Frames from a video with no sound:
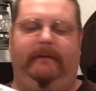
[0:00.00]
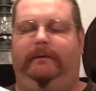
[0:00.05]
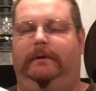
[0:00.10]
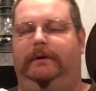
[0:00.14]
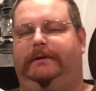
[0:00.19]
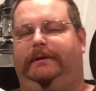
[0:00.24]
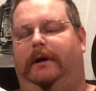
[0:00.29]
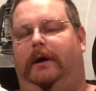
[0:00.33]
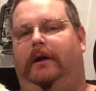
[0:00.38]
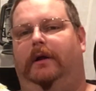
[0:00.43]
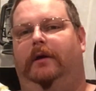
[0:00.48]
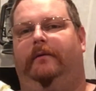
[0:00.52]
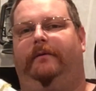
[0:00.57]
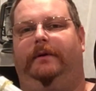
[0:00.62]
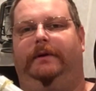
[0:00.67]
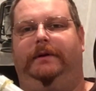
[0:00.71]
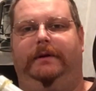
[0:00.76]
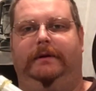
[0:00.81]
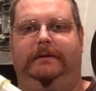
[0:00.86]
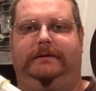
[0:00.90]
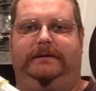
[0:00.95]
looked all over
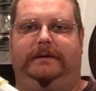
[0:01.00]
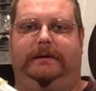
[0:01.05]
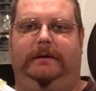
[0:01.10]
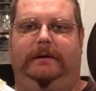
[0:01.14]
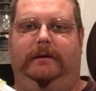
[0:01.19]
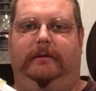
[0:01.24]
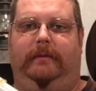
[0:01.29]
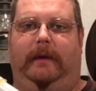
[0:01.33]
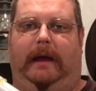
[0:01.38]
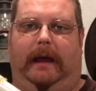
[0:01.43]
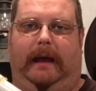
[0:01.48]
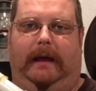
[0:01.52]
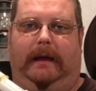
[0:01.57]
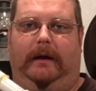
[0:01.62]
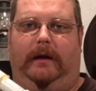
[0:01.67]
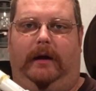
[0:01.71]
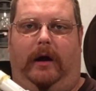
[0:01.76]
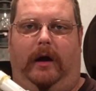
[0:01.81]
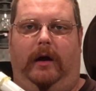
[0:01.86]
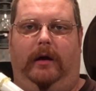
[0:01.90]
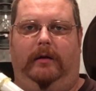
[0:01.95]
YouTube and
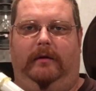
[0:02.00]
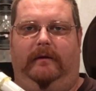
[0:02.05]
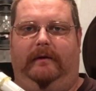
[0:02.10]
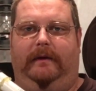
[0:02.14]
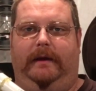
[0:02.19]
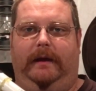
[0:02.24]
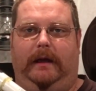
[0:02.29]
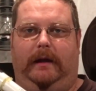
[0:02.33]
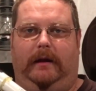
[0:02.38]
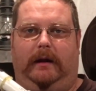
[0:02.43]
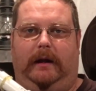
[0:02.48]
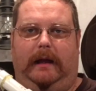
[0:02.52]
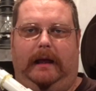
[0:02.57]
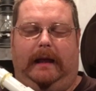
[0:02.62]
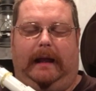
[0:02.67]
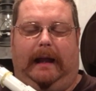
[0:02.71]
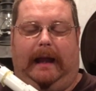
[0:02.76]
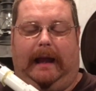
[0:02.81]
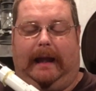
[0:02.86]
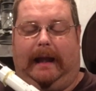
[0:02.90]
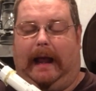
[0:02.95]
all over the internet,
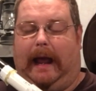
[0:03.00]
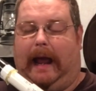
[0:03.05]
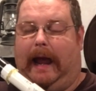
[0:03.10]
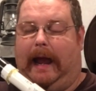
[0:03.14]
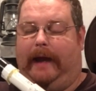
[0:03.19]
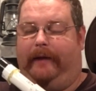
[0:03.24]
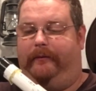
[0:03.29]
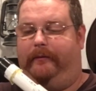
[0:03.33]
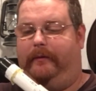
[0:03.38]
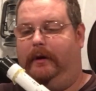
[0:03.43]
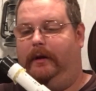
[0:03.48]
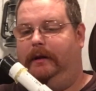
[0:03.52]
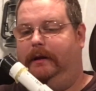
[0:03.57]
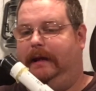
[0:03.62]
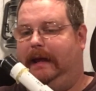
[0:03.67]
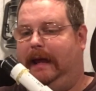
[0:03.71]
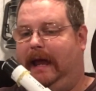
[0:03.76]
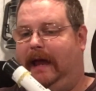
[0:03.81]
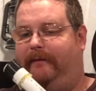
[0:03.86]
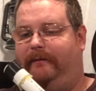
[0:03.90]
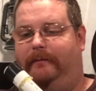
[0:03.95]
and I really
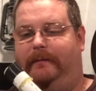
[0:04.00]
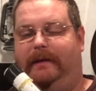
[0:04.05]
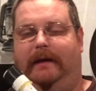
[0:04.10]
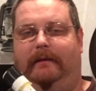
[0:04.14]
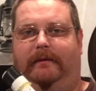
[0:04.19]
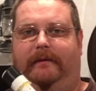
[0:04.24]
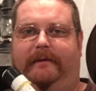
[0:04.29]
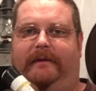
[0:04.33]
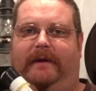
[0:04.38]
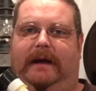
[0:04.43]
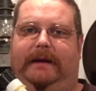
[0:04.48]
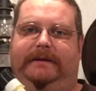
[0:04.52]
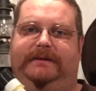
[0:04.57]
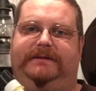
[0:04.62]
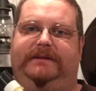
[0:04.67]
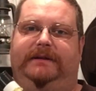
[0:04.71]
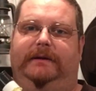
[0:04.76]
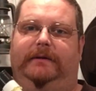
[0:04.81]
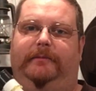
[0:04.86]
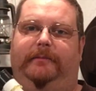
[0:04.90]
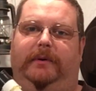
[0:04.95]
haven't been able to find a
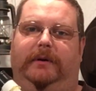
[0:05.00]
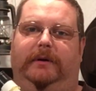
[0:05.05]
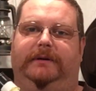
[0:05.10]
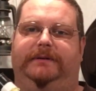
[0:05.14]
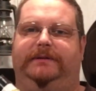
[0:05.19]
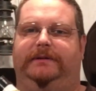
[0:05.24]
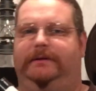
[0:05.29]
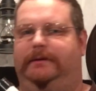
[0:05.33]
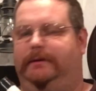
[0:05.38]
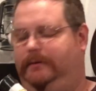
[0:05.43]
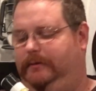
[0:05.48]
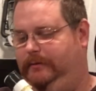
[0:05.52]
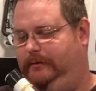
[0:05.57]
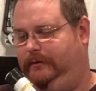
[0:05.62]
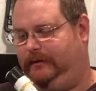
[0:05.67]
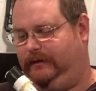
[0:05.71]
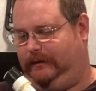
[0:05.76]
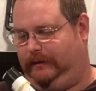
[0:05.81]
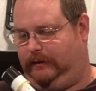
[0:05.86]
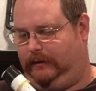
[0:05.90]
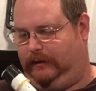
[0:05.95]
single person who
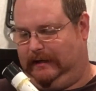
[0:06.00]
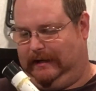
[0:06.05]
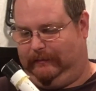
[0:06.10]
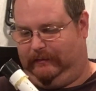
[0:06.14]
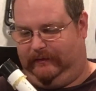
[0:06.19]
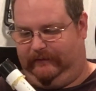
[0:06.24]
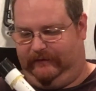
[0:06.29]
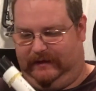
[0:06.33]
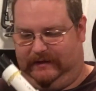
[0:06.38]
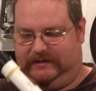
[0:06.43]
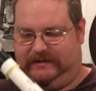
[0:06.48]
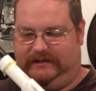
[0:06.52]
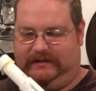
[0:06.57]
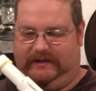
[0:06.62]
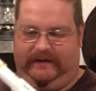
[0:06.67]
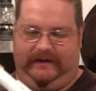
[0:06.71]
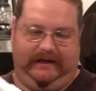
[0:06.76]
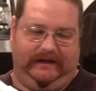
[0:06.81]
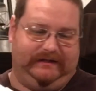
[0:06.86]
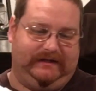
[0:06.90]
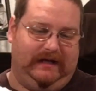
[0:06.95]
can claim invention to
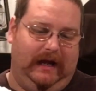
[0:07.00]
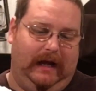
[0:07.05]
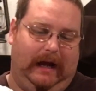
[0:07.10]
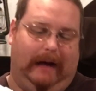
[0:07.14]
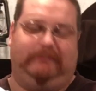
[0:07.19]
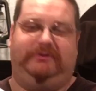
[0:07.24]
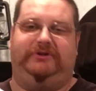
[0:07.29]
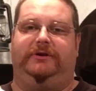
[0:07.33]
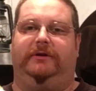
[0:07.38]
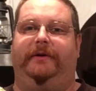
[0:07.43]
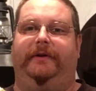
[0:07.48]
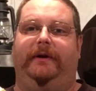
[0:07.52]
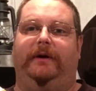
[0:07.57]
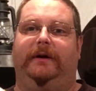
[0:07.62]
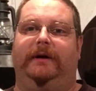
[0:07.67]
this. I'm sure there